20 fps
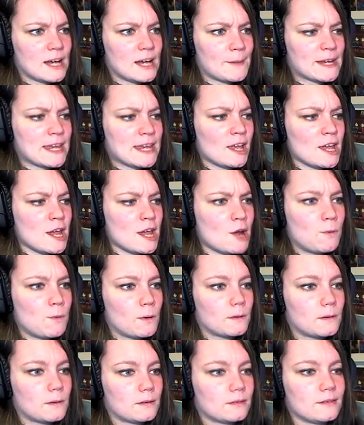I'm gonna kill you!
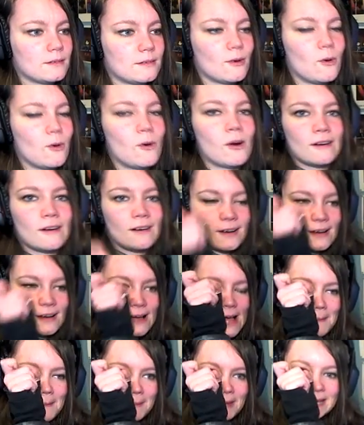Or
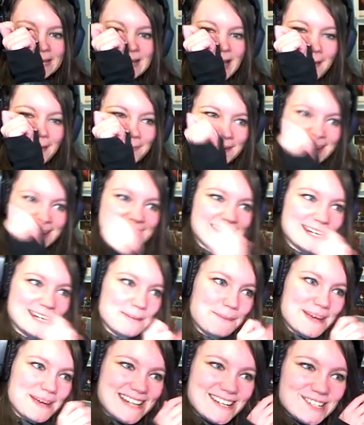uh, I'm gonna die because I
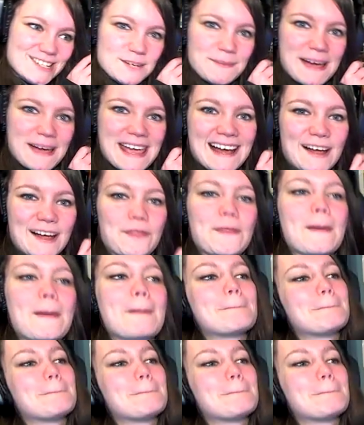didn't pay attention to my health.